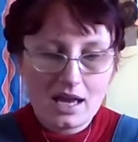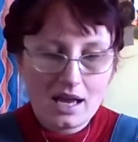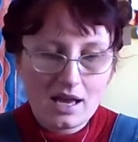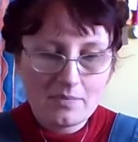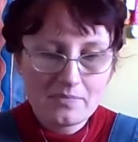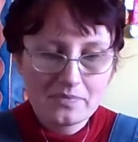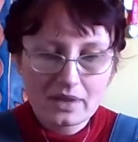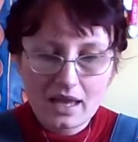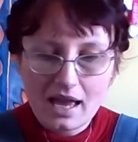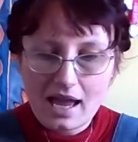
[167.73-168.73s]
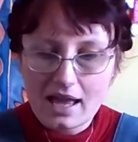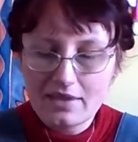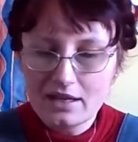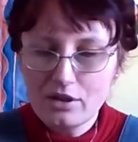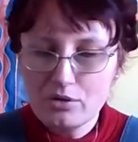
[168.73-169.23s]
have any. And
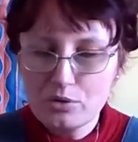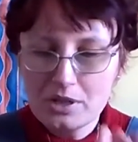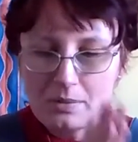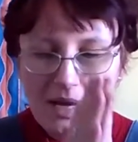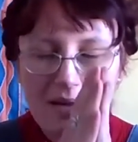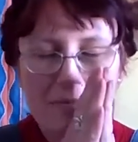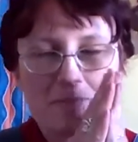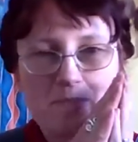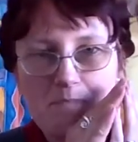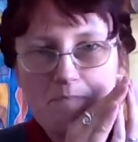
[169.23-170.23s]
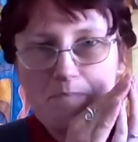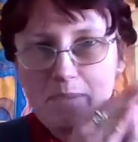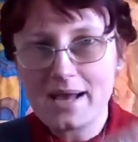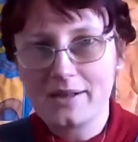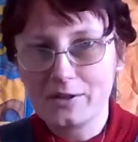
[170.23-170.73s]
then I thought about
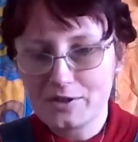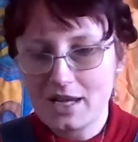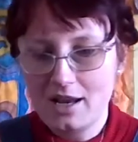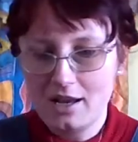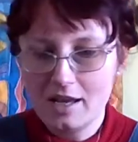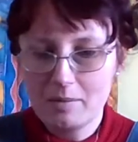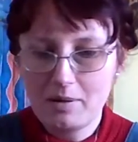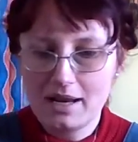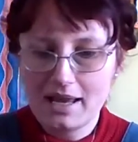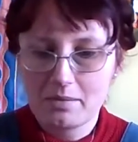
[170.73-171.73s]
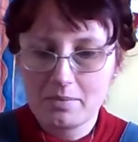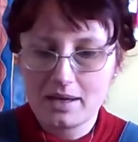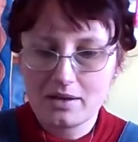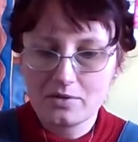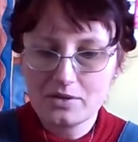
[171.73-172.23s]
bells. I like playing
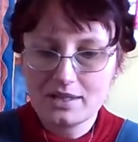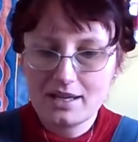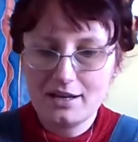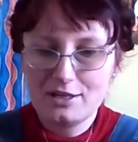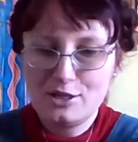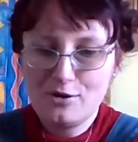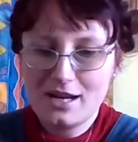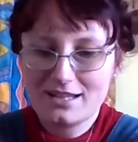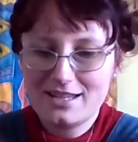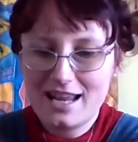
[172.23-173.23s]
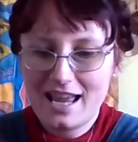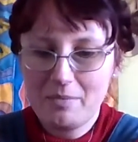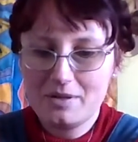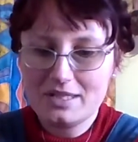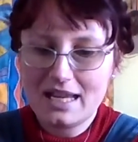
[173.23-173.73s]
bells, and I do actually
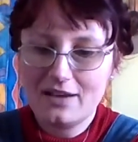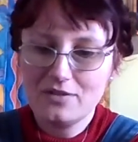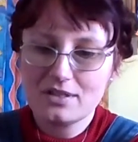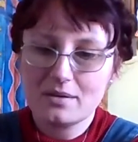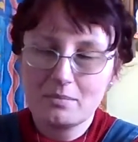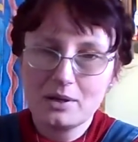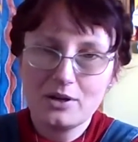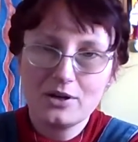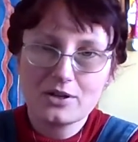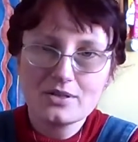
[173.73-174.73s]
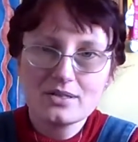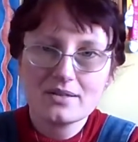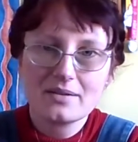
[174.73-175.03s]
happen to have some because